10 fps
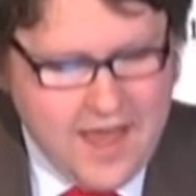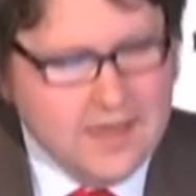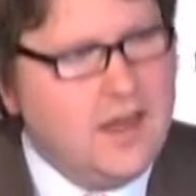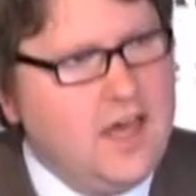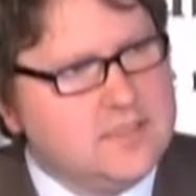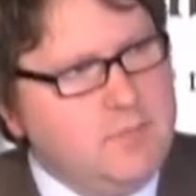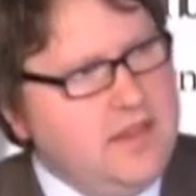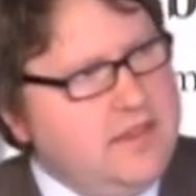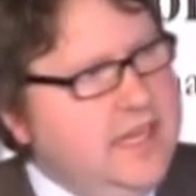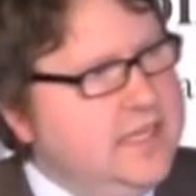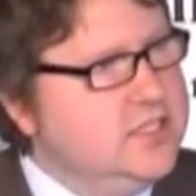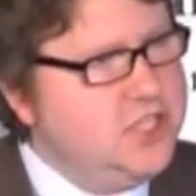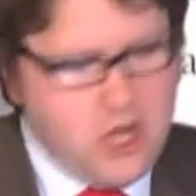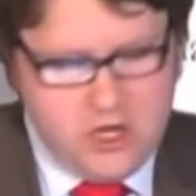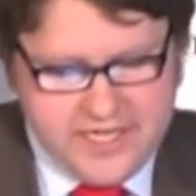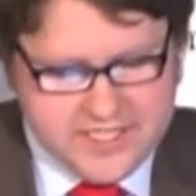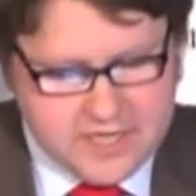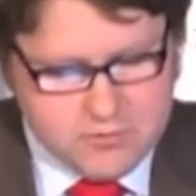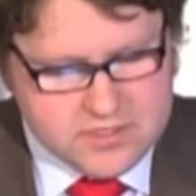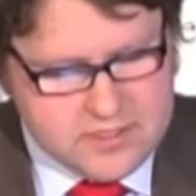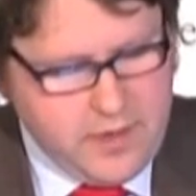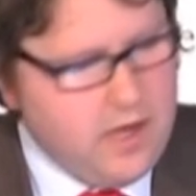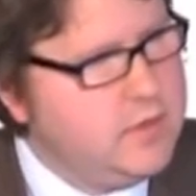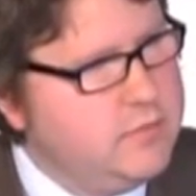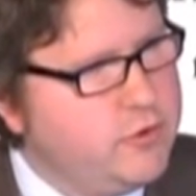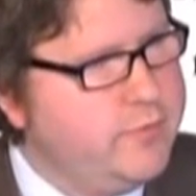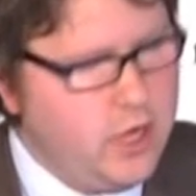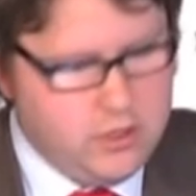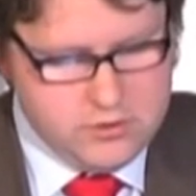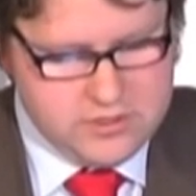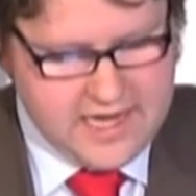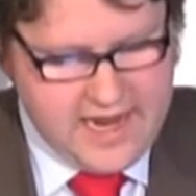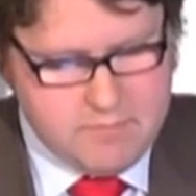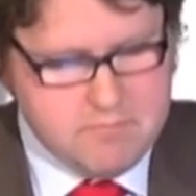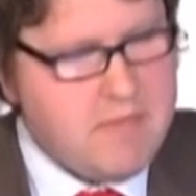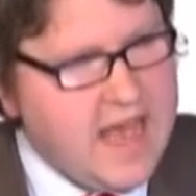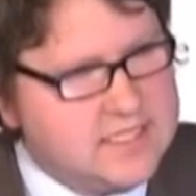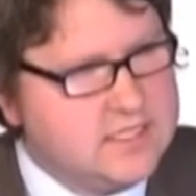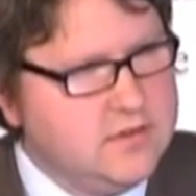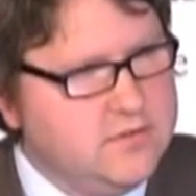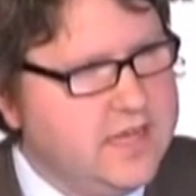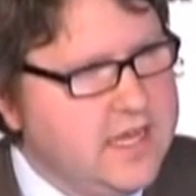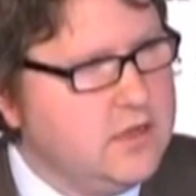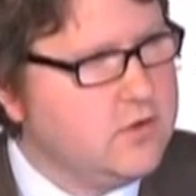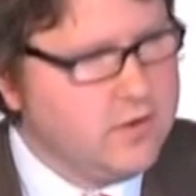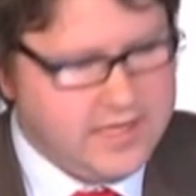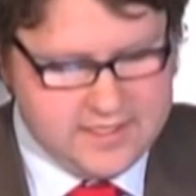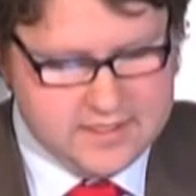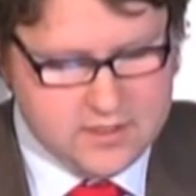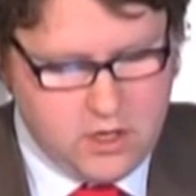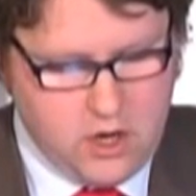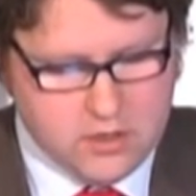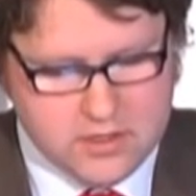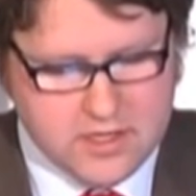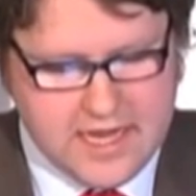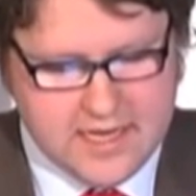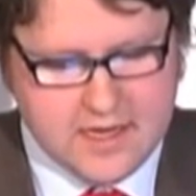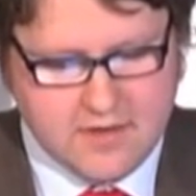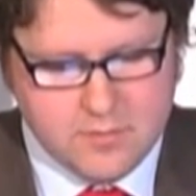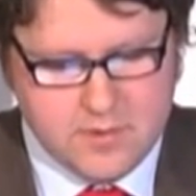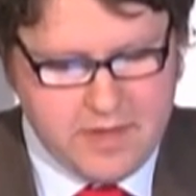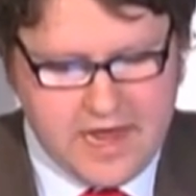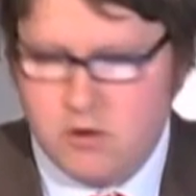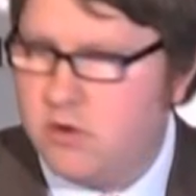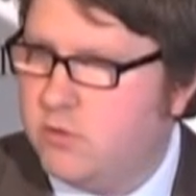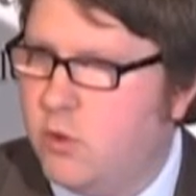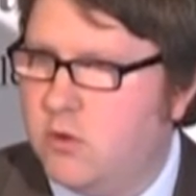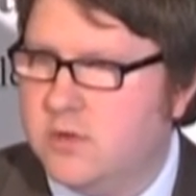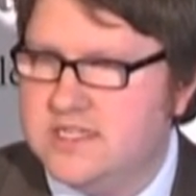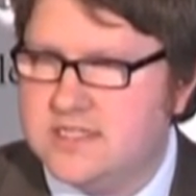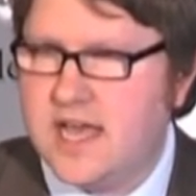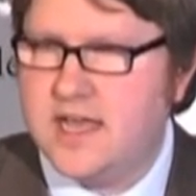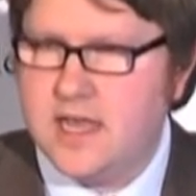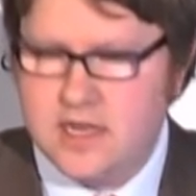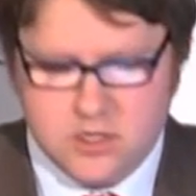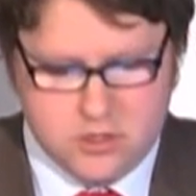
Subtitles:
Last month, the Attorney General's Department proposed a massive increase in government power over what we say and